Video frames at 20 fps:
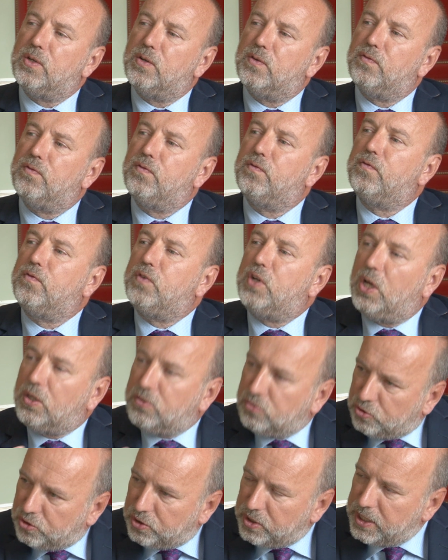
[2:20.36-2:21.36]
of
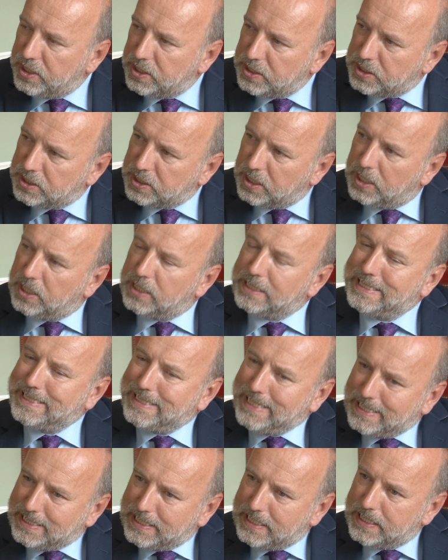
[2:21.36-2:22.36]
countries,
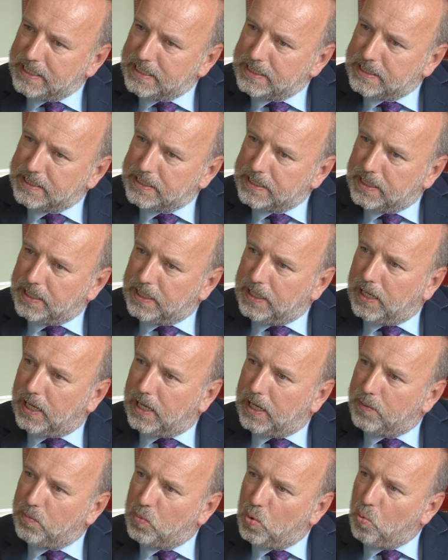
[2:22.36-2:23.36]
cities,
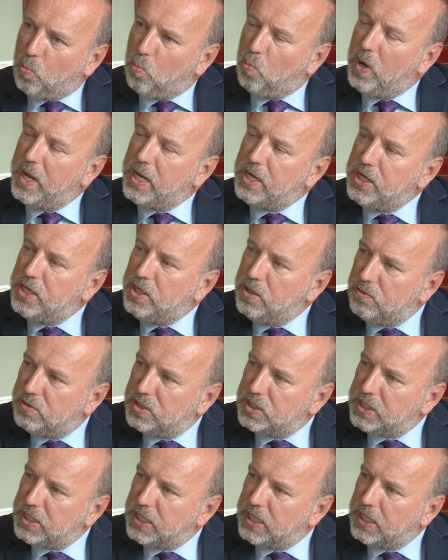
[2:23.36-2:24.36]
um, where do you
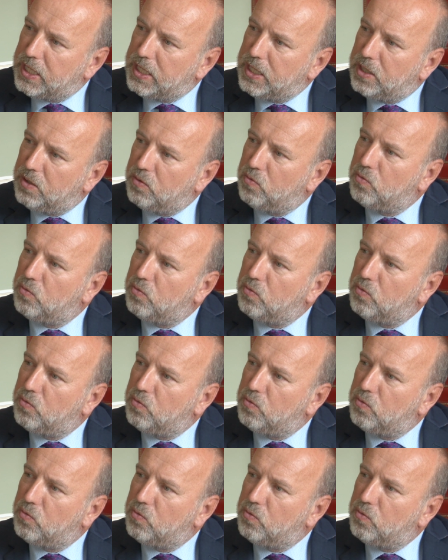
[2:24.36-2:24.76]
see